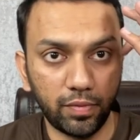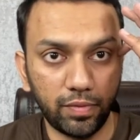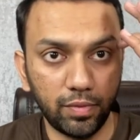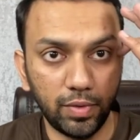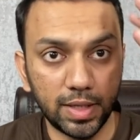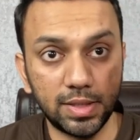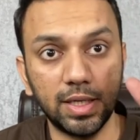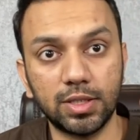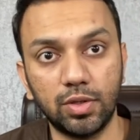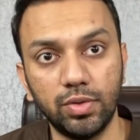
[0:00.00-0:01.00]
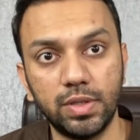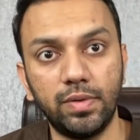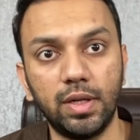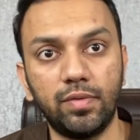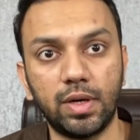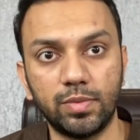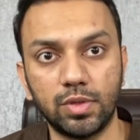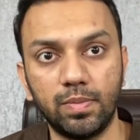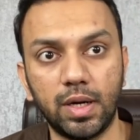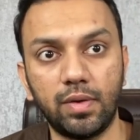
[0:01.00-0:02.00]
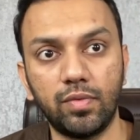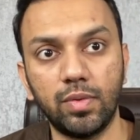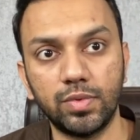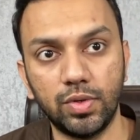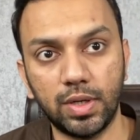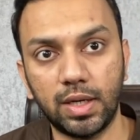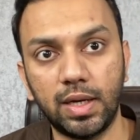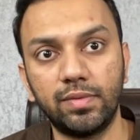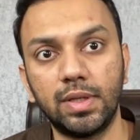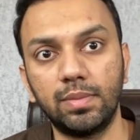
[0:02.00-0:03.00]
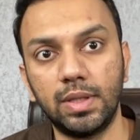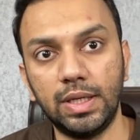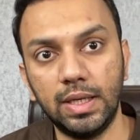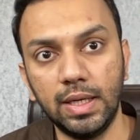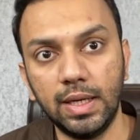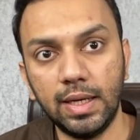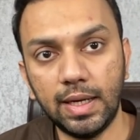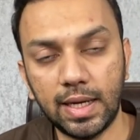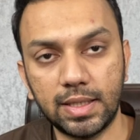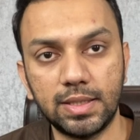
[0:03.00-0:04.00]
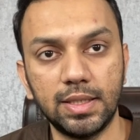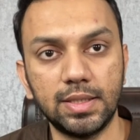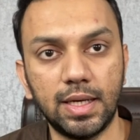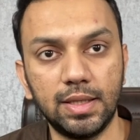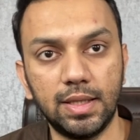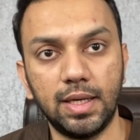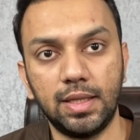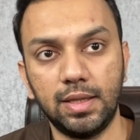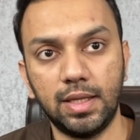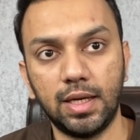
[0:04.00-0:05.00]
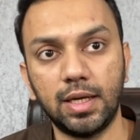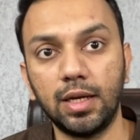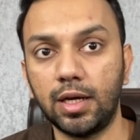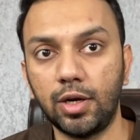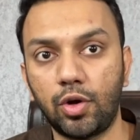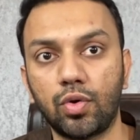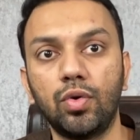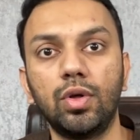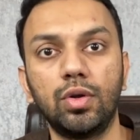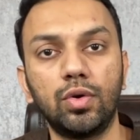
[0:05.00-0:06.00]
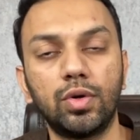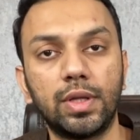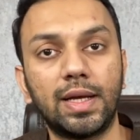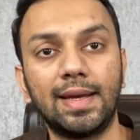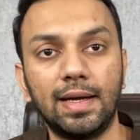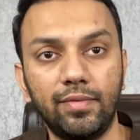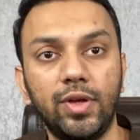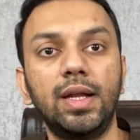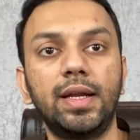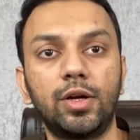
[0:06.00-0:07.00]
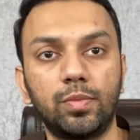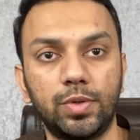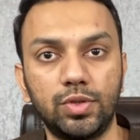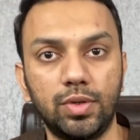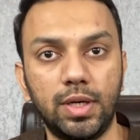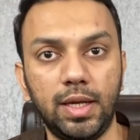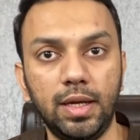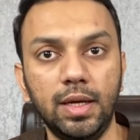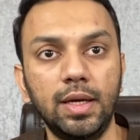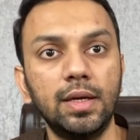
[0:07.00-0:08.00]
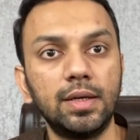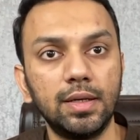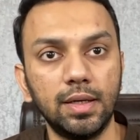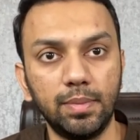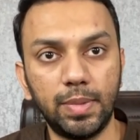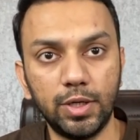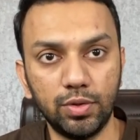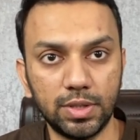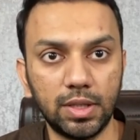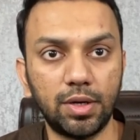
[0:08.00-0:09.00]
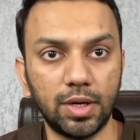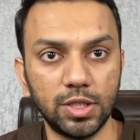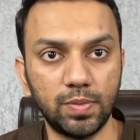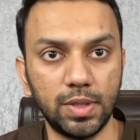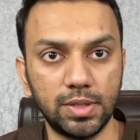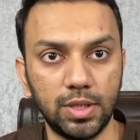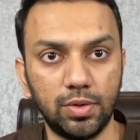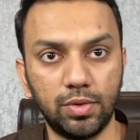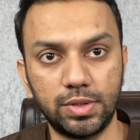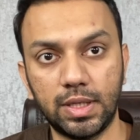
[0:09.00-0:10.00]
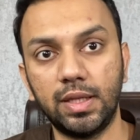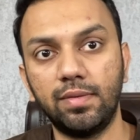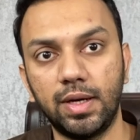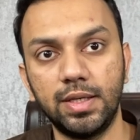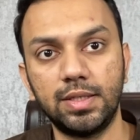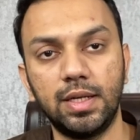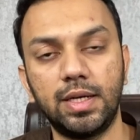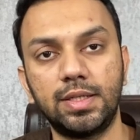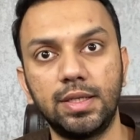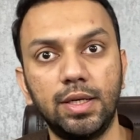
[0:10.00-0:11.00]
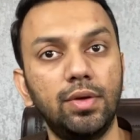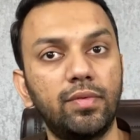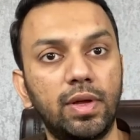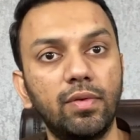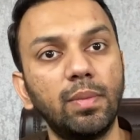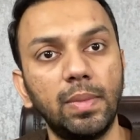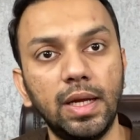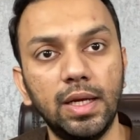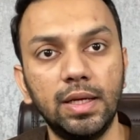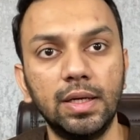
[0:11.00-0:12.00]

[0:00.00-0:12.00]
who has the exclusivity for Amazon platform, so you can give them the access, and then they can control or they can avail that opportunity by using the transparency codes. Otherwise, let's say you have given me